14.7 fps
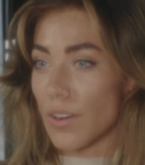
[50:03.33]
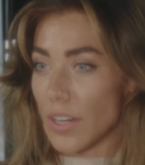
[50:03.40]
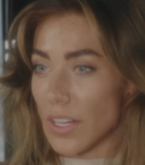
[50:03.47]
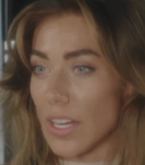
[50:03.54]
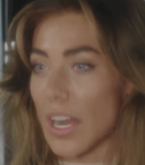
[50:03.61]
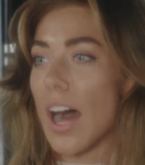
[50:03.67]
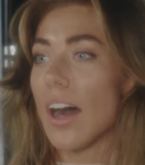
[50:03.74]
for
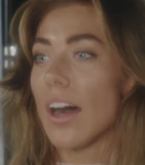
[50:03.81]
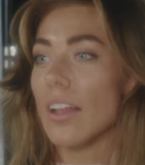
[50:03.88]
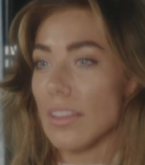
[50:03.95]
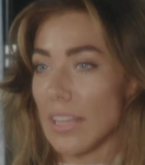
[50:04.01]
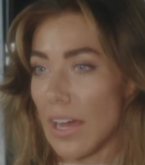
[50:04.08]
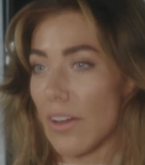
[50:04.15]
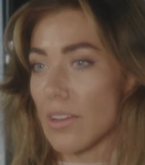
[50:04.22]
not
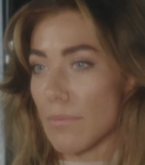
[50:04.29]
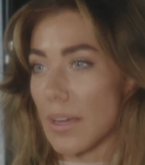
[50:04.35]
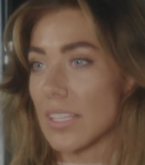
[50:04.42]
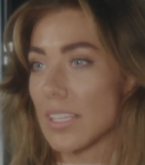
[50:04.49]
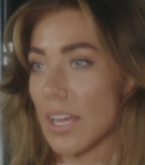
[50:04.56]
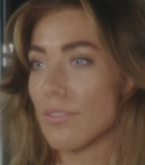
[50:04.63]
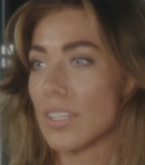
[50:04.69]
allowing
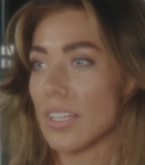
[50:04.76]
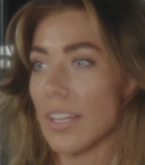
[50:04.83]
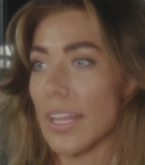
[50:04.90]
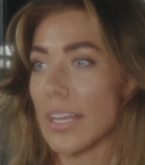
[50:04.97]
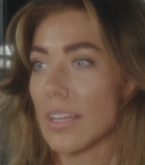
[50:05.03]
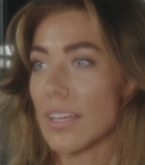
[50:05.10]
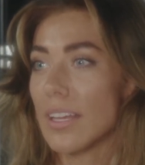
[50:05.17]
myself to
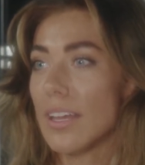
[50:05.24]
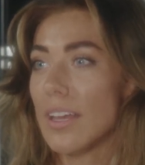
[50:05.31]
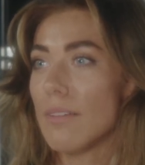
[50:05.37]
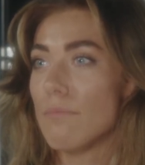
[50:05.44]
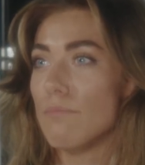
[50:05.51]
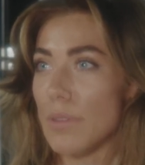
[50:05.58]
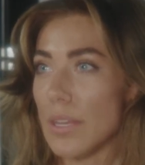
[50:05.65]
like
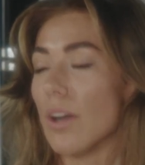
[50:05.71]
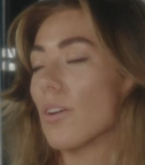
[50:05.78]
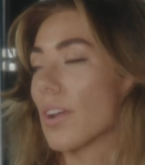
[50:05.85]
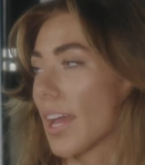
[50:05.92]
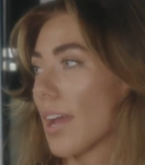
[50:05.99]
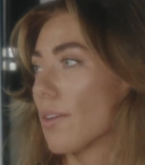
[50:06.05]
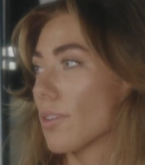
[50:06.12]
be
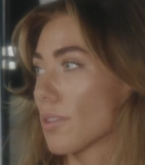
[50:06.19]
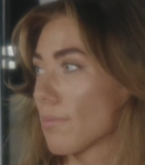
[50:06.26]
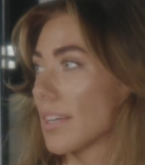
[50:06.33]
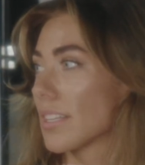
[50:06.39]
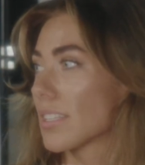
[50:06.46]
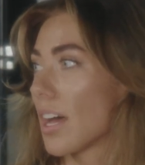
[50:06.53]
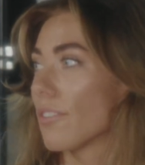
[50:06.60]
okay with
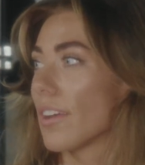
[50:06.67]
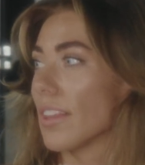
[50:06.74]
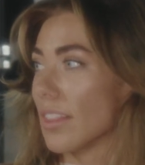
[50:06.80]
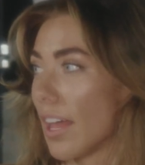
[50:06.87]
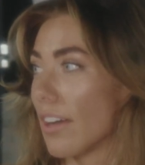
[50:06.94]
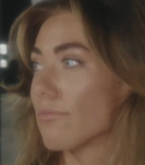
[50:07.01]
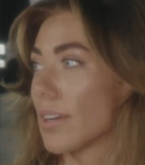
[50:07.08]
myself
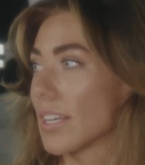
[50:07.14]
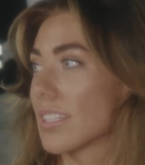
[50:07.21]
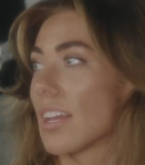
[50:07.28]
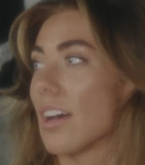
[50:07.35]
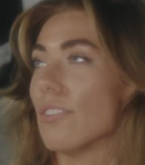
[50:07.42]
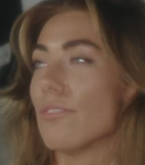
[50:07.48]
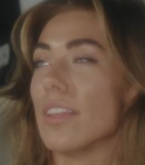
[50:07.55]
and love
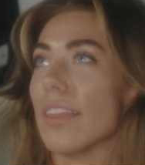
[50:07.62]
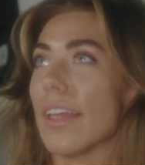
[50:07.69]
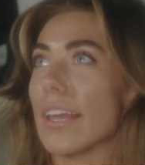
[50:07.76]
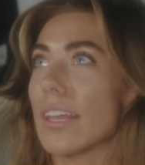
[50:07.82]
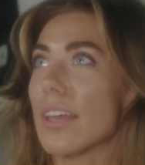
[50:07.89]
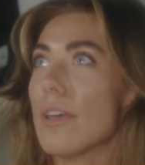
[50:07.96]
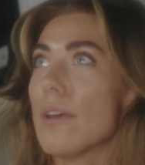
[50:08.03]
myself and
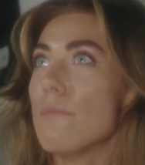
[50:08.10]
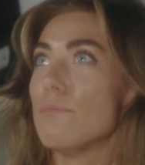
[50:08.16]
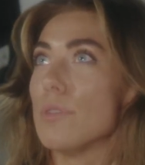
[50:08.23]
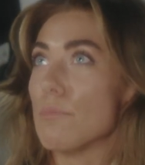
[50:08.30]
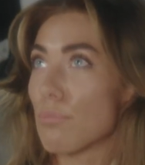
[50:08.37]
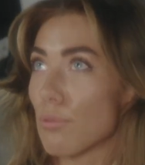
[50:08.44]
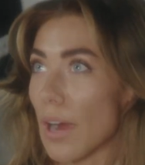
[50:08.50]
like
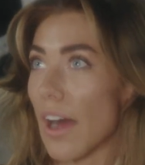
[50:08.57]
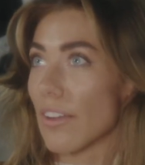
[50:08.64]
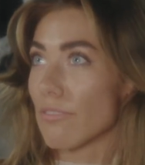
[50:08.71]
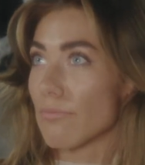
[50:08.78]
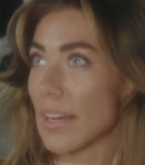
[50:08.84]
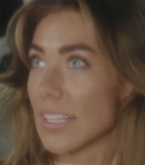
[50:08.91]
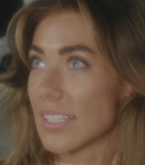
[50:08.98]
be proud
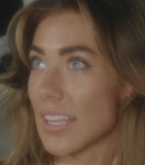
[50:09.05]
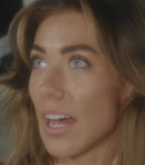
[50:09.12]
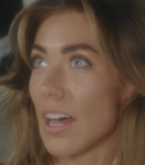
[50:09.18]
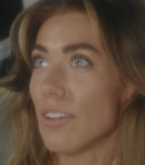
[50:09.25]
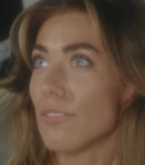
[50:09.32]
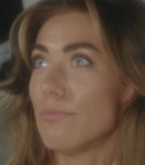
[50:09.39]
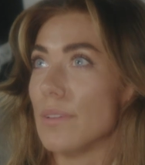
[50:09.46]
of
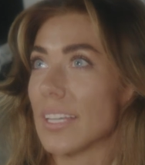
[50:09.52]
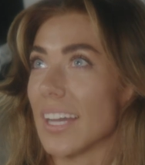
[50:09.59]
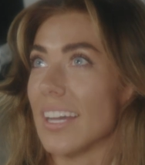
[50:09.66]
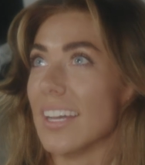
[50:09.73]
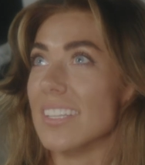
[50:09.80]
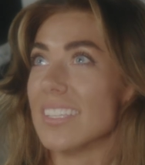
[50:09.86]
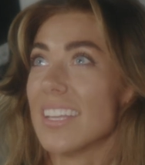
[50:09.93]
myself.
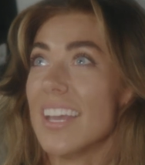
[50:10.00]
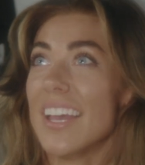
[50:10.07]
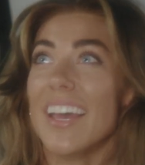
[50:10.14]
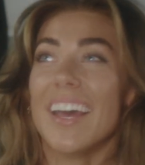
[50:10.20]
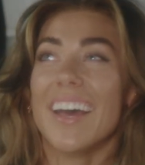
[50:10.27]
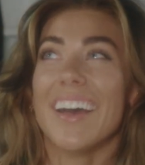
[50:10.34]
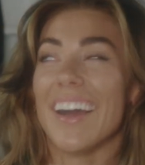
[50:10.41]
Because
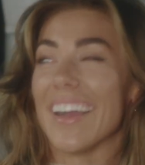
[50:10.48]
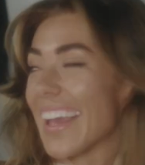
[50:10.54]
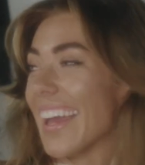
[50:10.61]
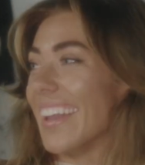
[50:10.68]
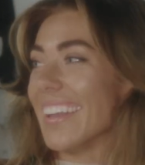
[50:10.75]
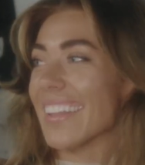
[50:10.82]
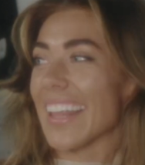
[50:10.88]

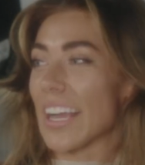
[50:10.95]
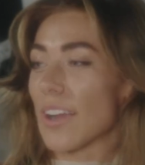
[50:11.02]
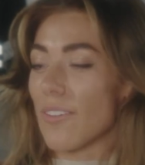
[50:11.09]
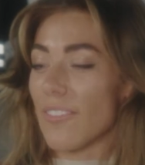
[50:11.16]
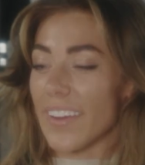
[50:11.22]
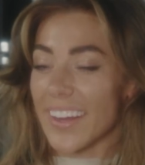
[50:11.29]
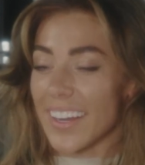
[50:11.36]
again,
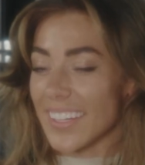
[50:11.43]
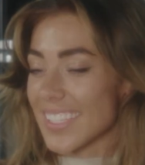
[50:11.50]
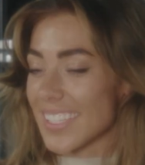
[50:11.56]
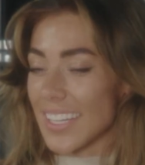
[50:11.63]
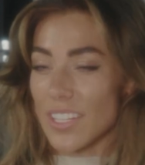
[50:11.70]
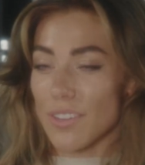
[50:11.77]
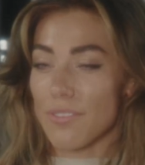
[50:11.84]
like we're in
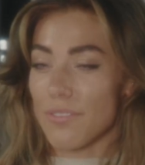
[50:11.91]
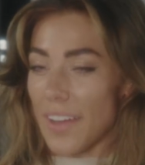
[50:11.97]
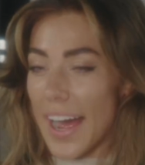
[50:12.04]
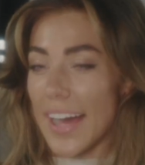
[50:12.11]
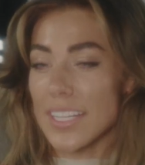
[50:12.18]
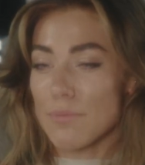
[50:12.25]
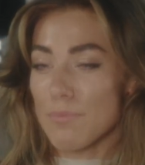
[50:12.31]
such a
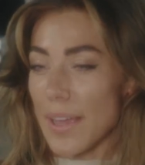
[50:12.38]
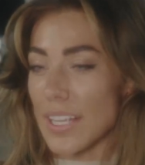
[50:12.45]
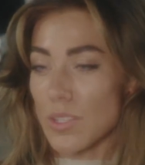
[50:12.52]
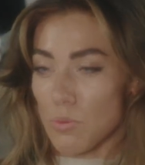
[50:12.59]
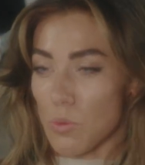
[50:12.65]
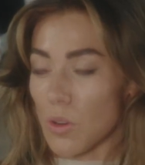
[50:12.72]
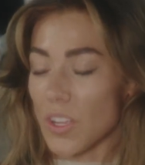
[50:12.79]

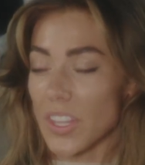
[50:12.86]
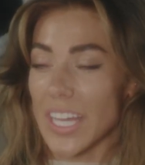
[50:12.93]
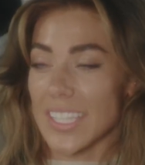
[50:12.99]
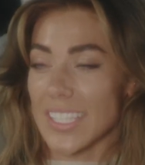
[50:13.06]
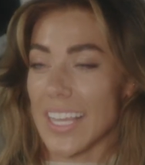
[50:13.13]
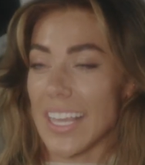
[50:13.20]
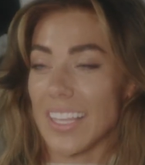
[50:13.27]
fast-paced world
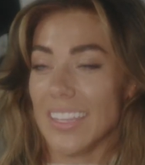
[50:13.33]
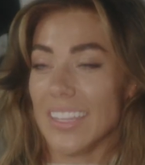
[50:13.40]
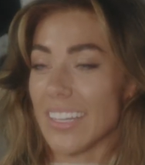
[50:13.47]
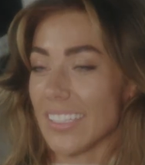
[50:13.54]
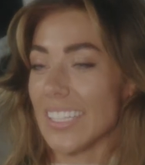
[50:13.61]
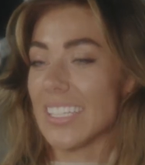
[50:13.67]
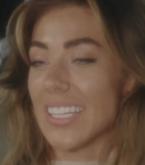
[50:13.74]
that's like
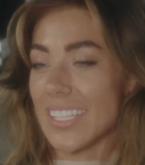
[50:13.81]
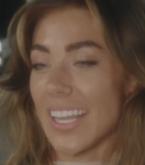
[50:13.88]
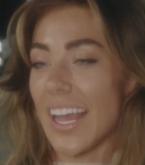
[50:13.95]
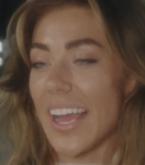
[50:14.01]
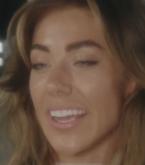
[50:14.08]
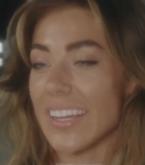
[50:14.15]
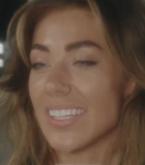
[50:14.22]
literally
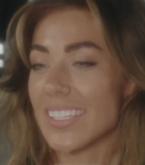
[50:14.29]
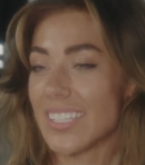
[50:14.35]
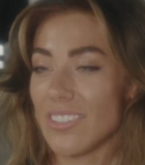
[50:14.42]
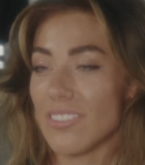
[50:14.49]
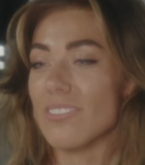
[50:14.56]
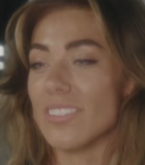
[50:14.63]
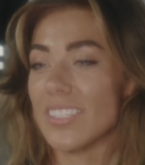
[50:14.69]
designed
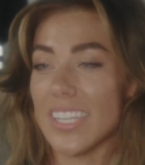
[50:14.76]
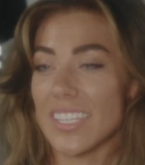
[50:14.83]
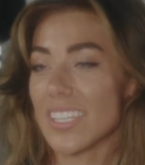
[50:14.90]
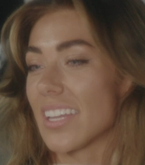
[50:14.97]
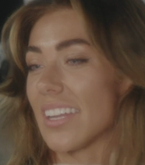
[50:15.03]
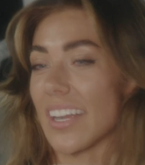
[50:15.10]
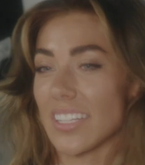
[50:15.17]
to
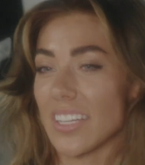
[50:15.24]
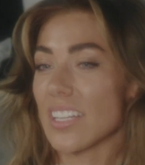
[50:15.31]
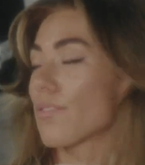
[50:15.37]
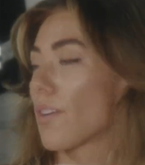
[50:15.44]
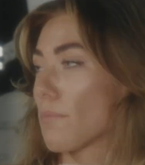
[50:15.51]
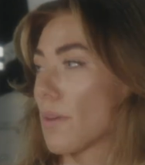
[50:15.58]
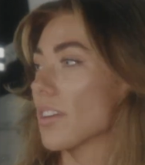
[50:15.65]
disconnect
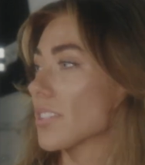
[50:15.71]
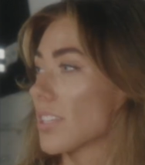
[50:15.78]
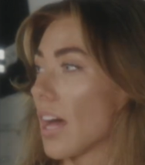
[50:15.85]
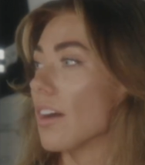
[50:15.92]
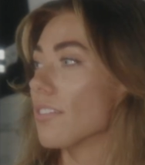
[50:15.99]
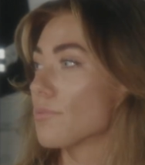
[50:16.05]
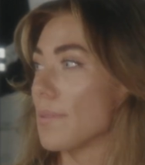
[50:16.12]
us from
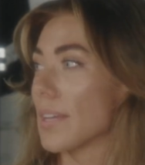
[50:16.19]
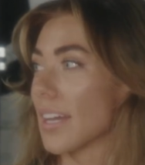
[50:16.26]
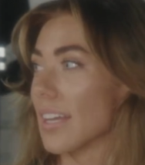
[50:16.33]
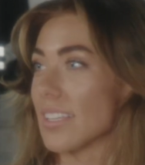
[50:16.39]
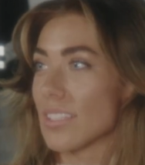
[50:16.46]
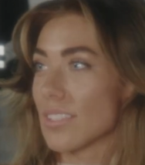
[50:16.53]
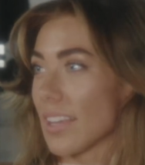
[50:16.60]
ourselves,
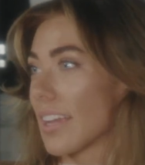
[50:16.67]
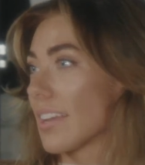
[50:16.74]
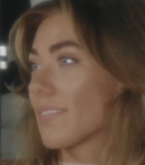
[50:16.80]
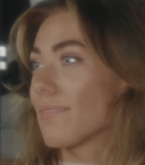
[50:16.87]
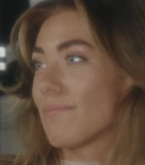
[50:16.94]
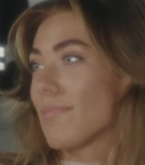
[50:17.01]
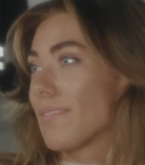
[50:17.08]
because it's like
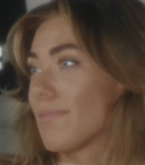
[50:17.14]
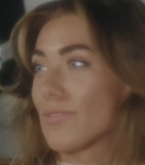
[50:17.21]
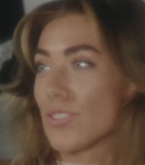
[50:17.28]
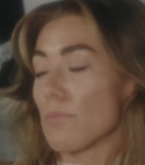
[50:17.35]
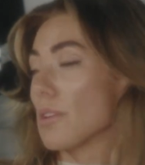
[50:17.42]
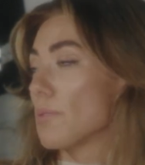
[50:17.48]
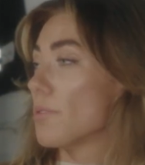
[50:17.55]

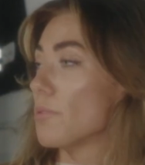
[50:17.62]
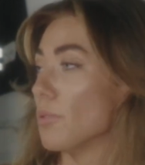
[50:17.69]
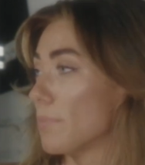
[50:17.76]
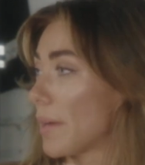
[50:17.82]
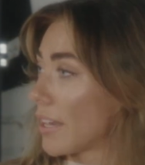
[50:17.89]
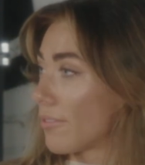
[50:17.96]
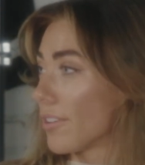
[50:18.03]
so many
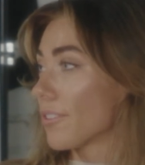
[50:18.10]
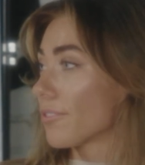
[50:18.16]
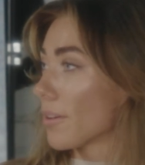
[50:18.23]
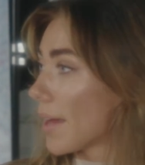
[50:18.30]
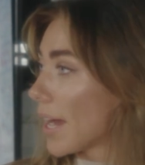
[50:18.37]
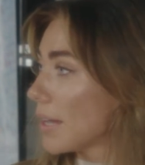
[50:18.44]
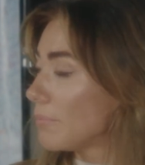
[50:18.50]
people benefit
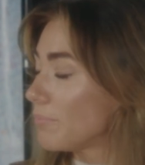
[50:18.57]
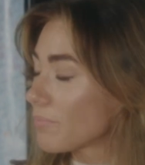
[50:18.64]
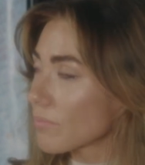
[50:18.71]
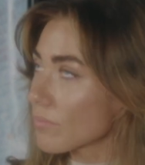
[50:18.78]
from that.